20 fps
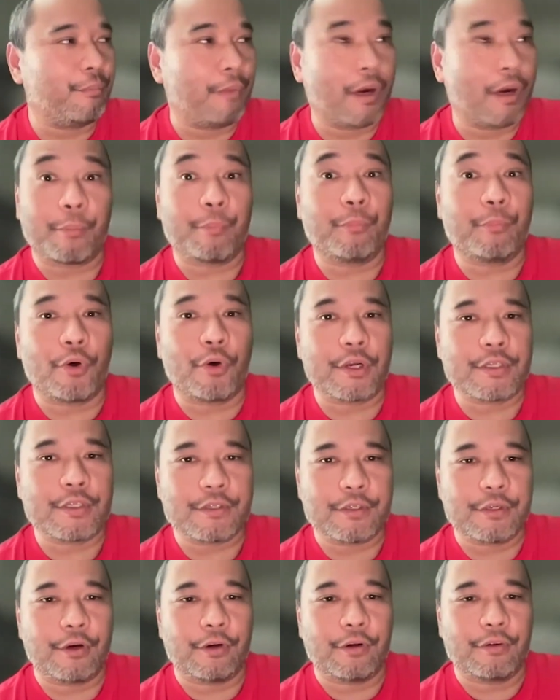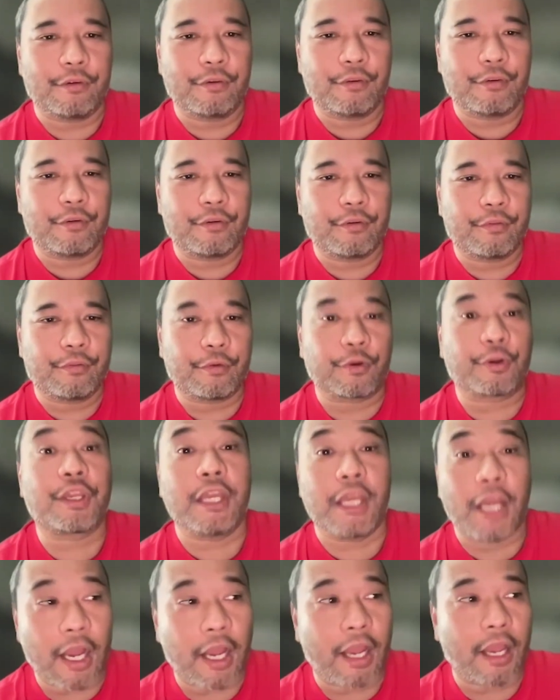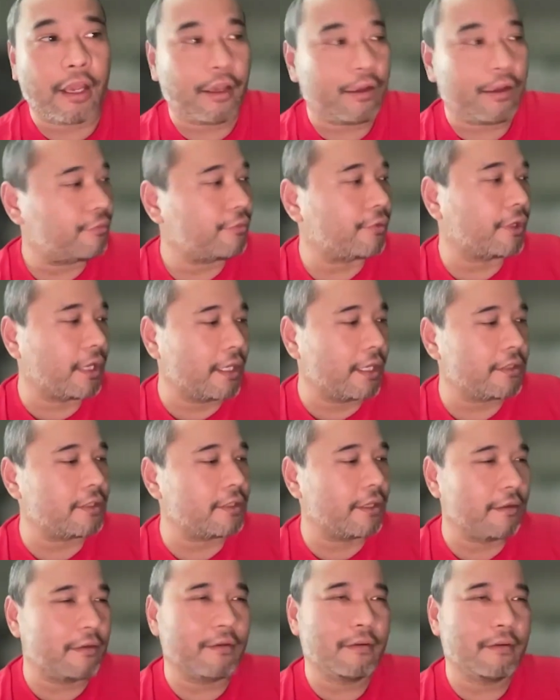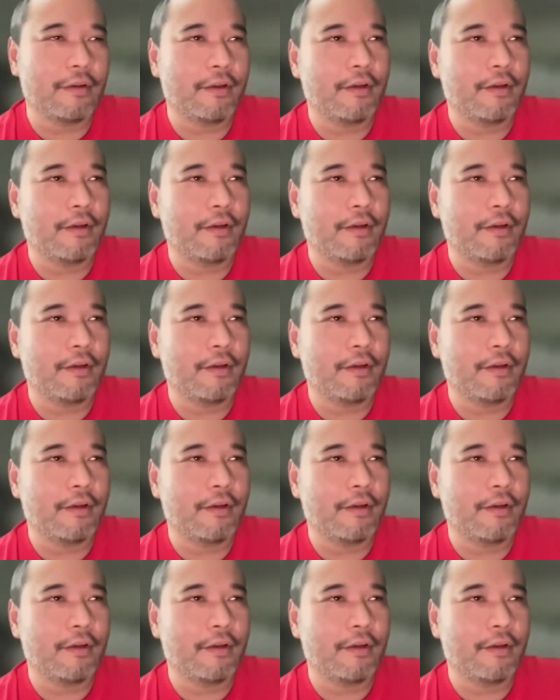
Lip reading: our boys, you know, for Kiai, for Kenton,